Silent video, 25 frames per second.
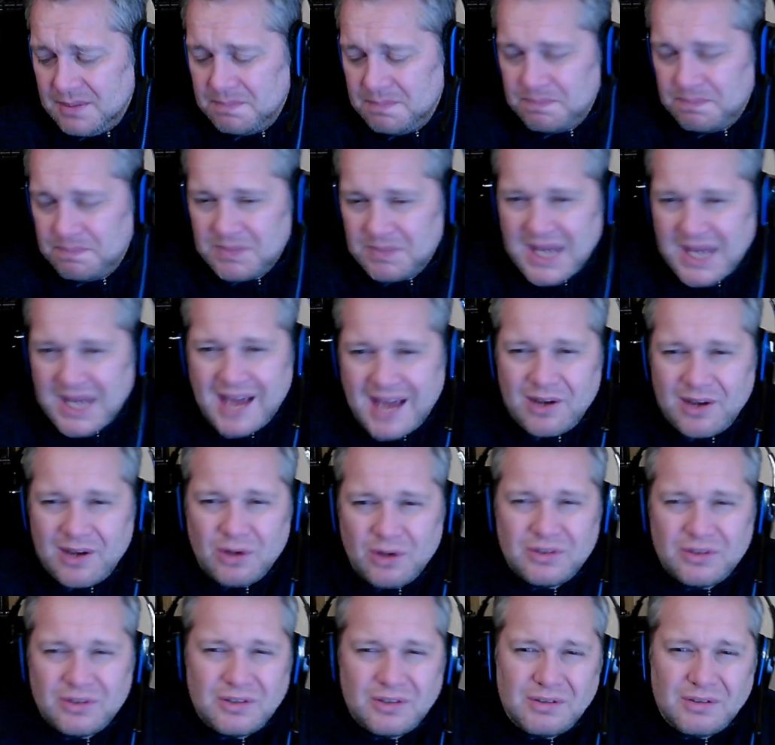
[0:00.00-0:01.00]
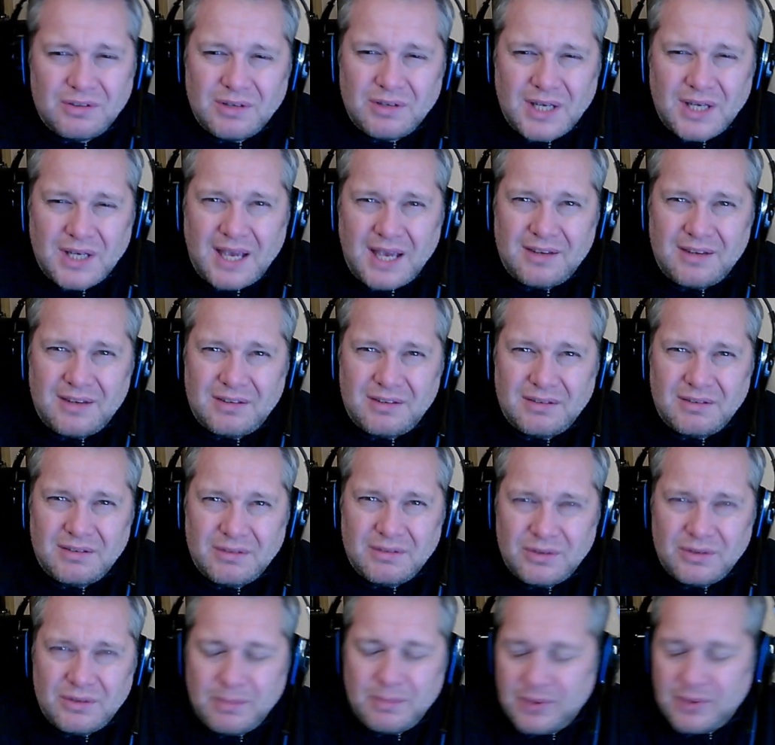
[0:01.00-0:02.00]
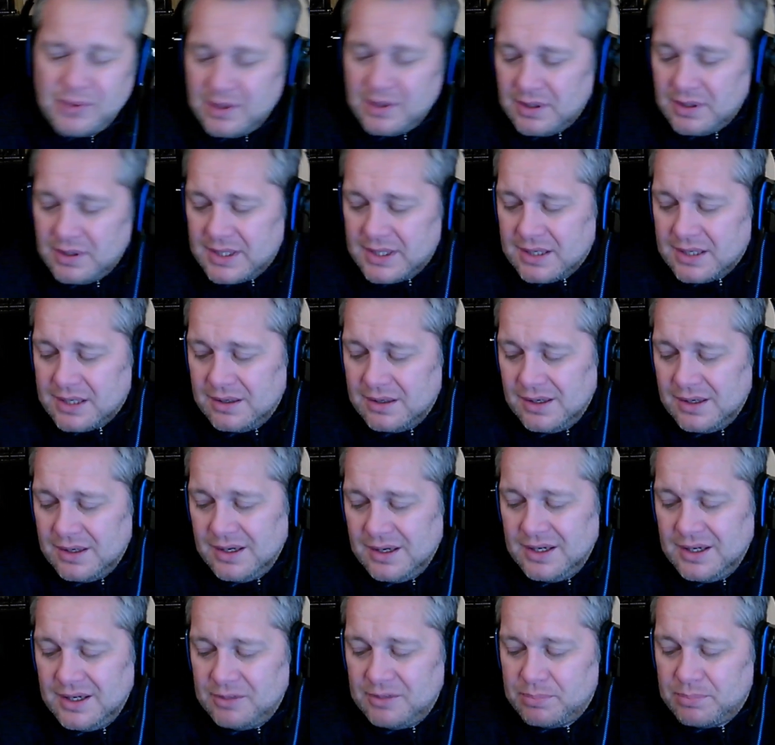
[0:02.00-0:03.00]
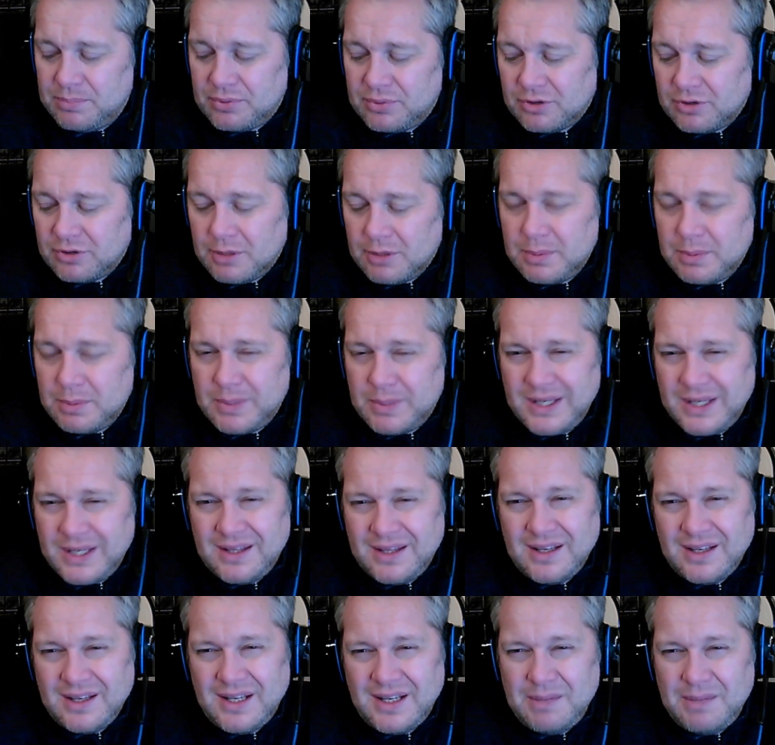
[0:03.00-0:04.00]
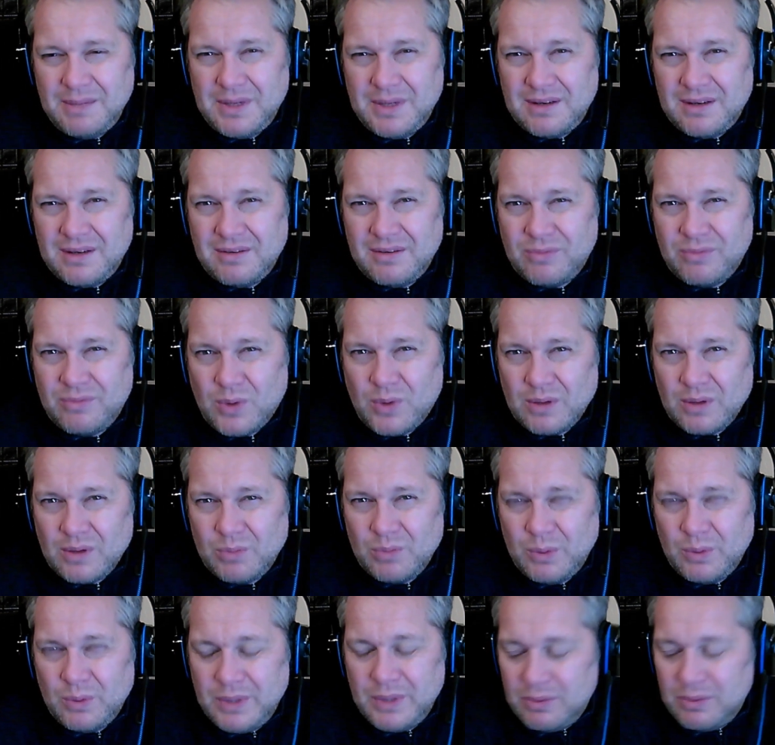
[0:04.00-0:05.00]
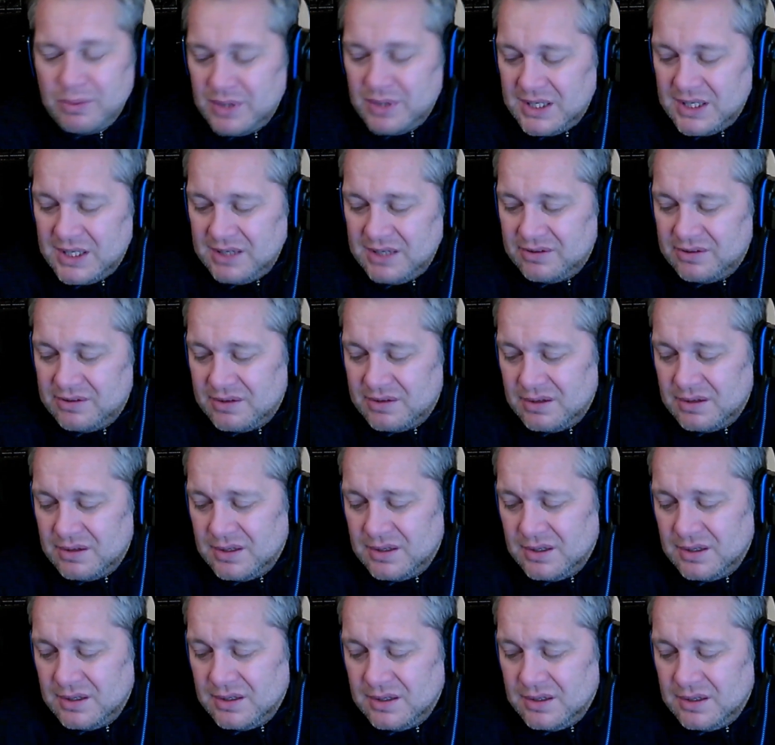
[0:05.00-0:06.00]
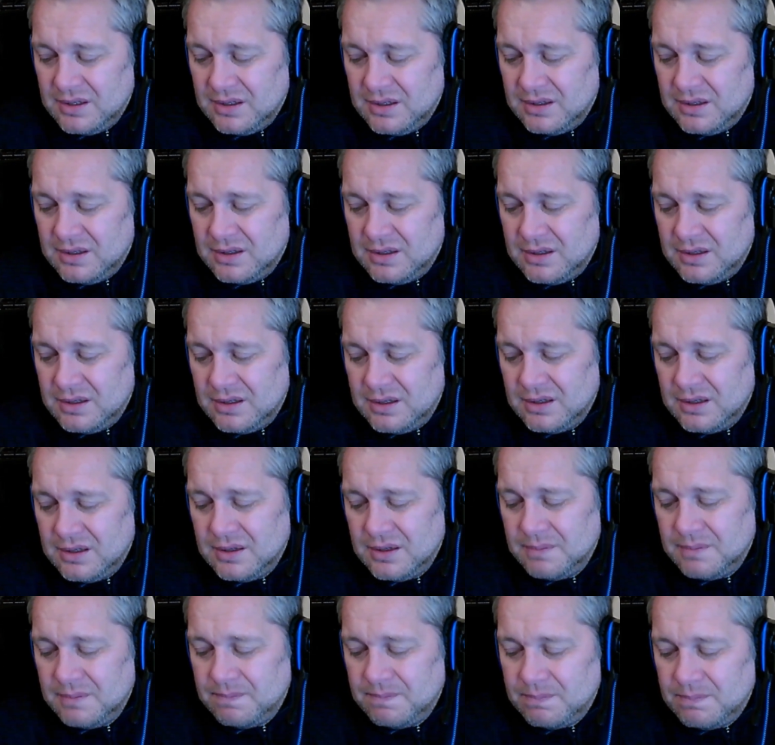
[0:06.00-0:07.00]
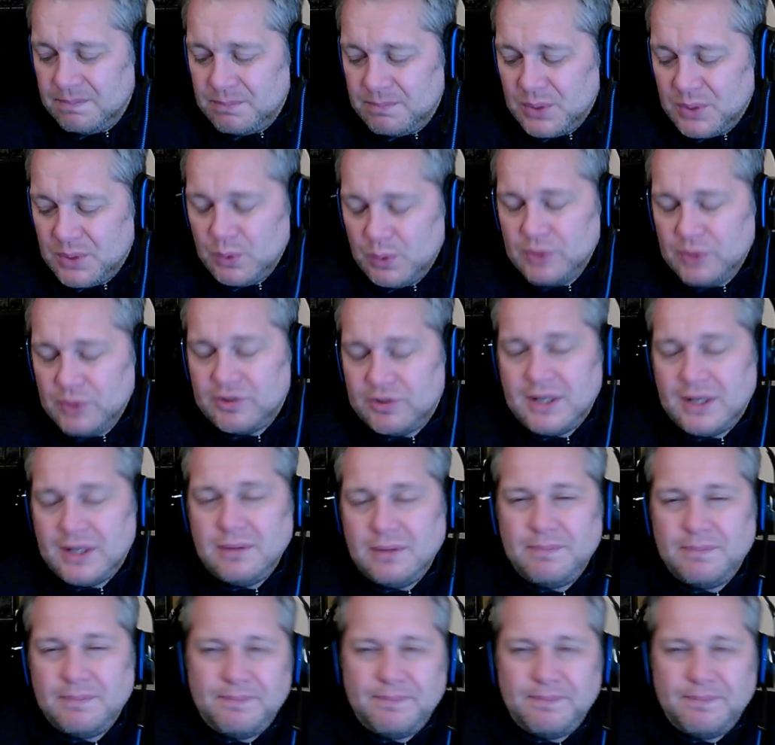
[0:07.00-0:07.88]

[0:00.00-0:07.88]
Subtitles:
Chaos, I guess, something like that. It's probably the limit of what will be released. But we'll see.